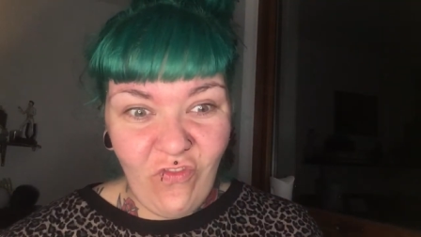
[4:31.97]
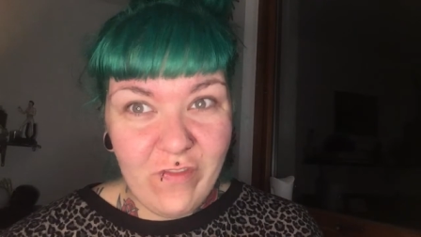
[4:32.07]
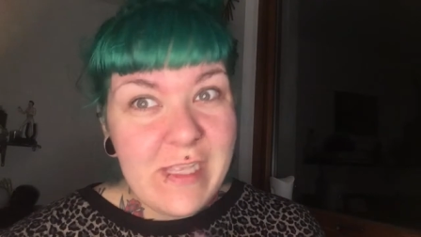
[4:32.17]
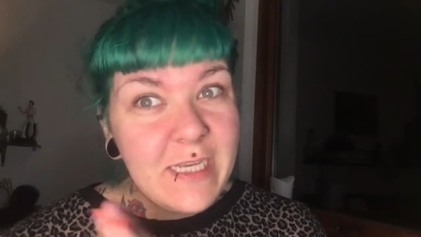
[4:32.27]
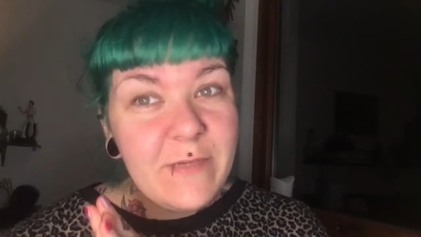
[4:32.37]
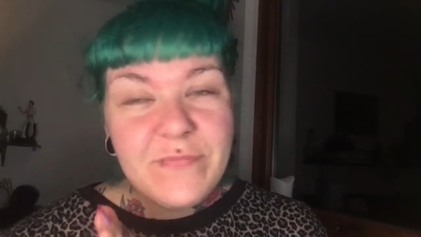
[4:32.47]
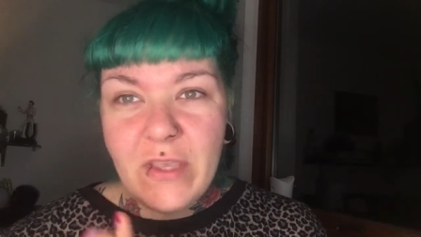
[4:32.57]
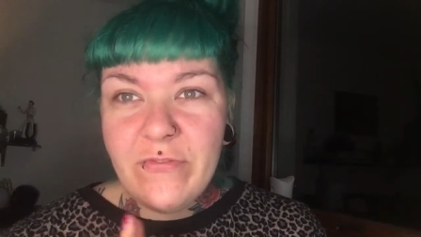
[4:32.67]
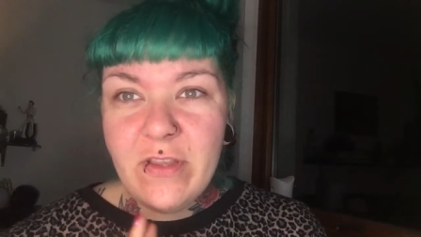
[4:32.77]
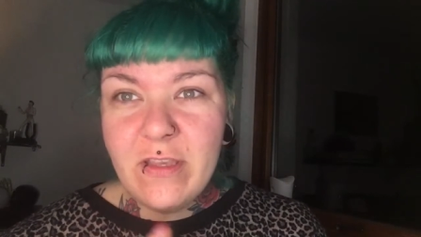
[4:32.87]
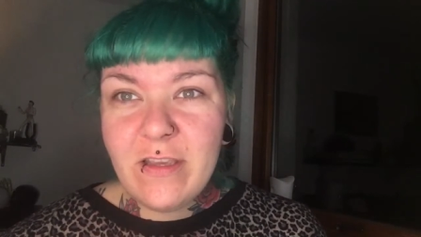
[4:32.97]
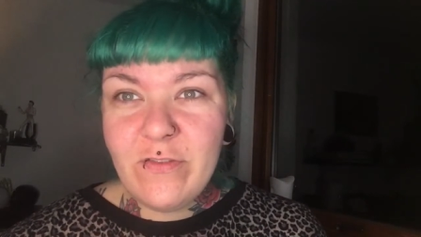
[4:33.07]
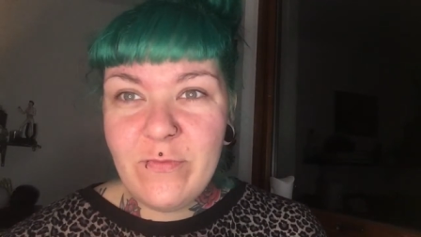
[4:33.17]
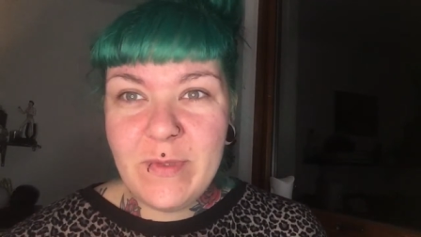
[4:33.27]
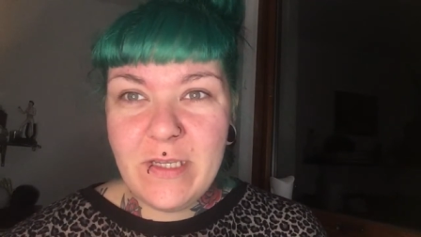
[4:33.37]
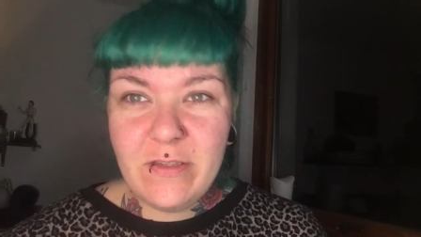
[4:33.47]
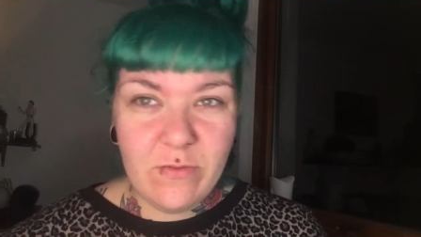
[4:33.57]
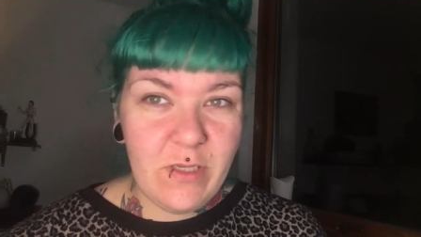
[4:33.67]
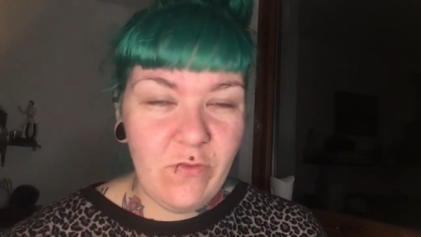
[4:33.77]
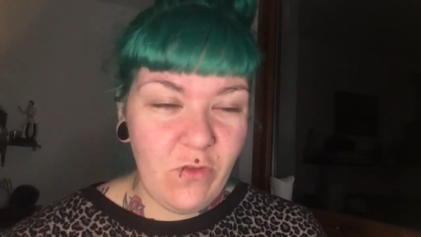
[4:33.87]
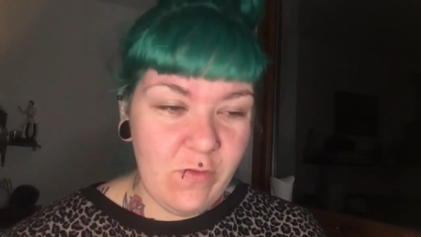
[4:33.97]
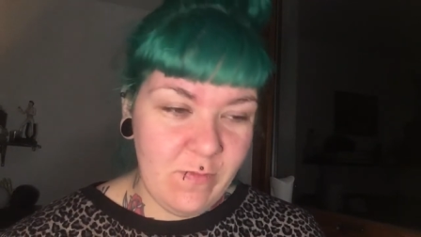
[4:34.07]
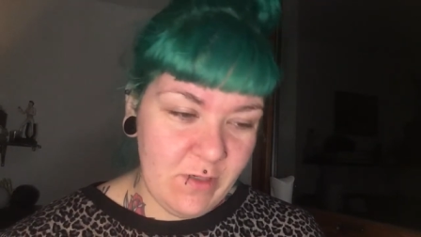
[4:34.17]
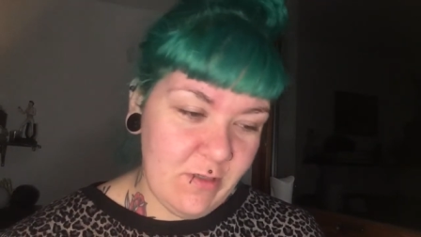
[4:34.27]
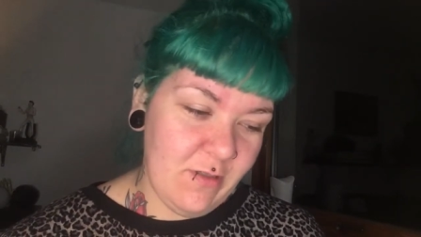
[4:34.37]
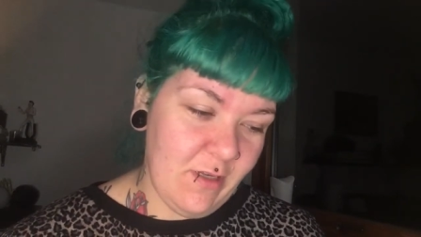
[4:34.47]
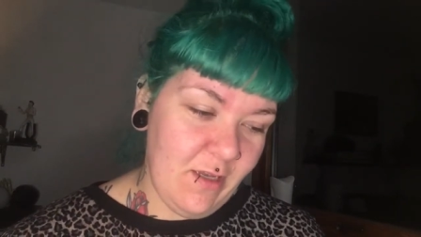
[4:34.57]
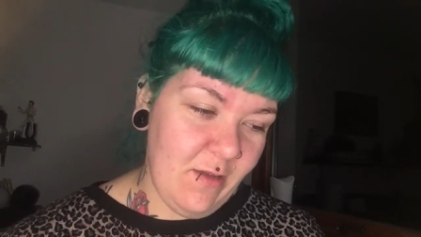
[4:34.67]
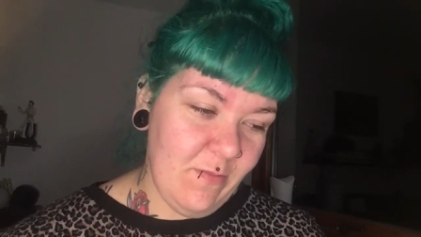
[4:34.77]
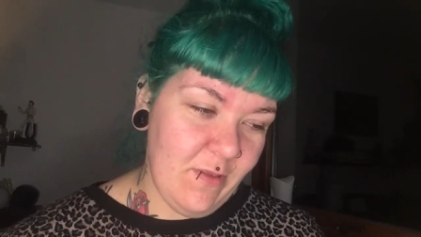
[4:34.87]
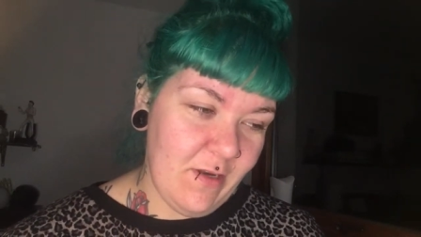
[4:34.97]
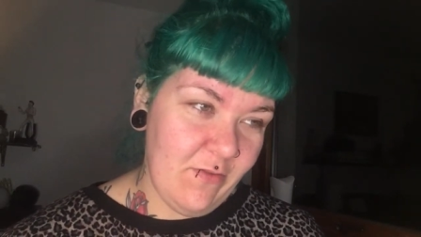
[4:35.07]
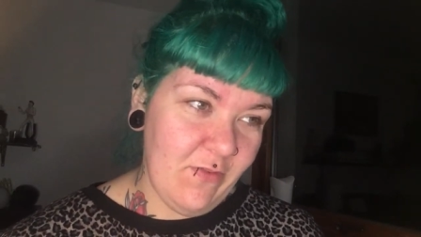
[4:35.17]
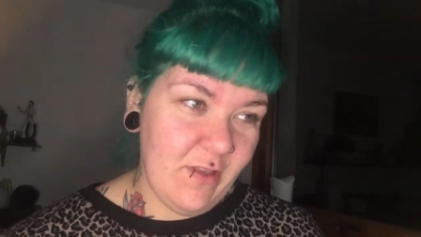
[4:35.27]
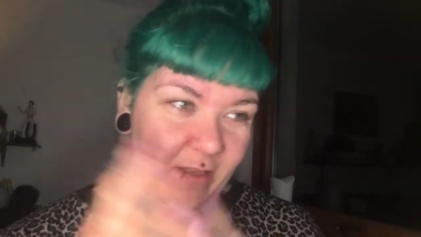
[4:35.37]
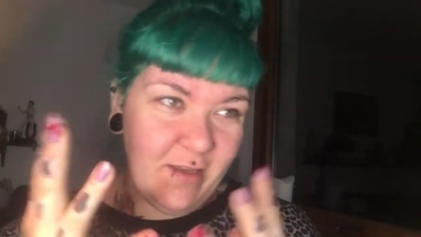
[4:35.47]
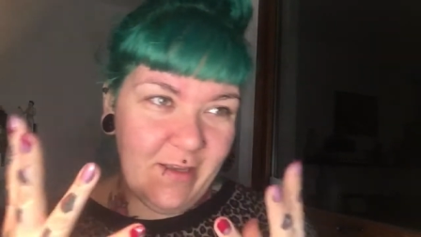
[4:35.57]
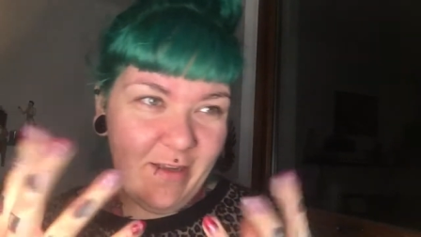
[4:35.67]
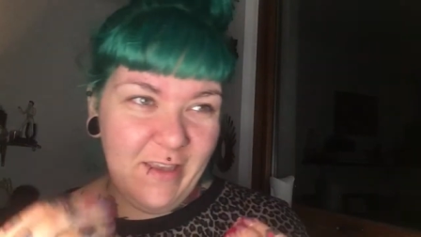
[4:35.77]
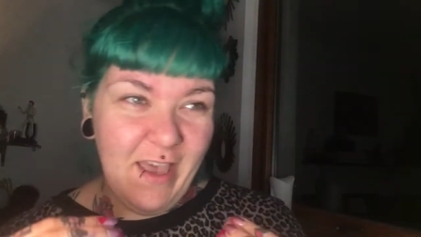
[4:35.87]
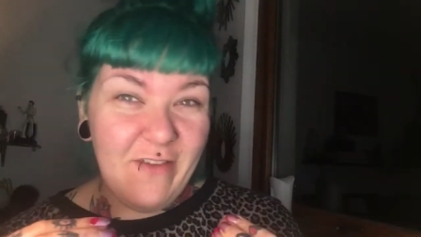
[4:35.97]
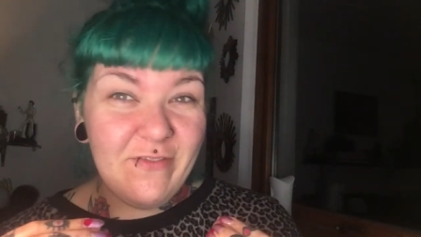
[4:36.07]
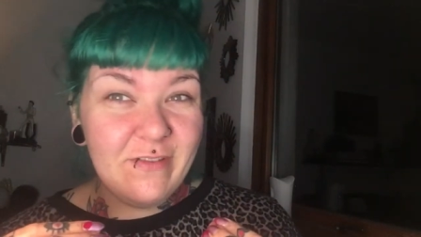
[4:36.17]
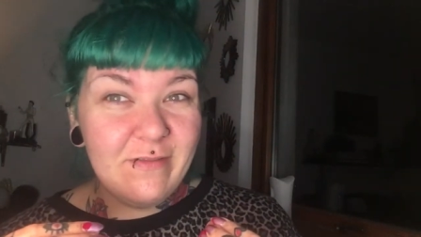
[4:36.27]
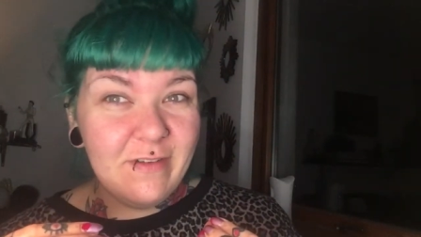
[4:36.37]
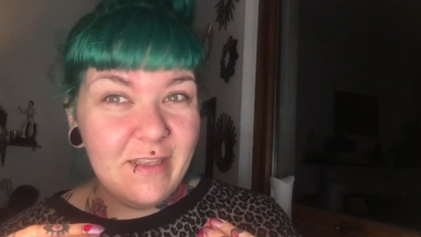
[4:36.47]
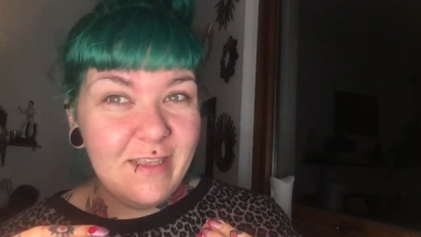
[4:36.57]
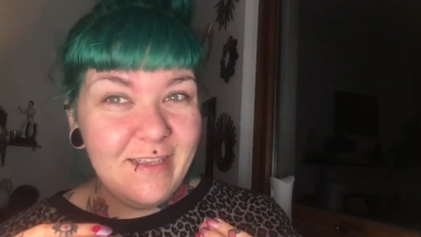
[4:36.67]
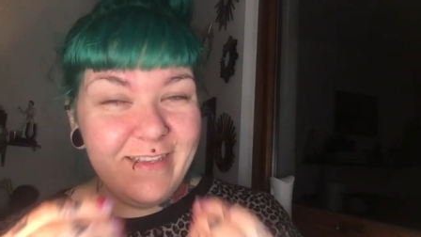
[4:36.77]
I feel like I've been doing so much today, but then I feel like I haven't really,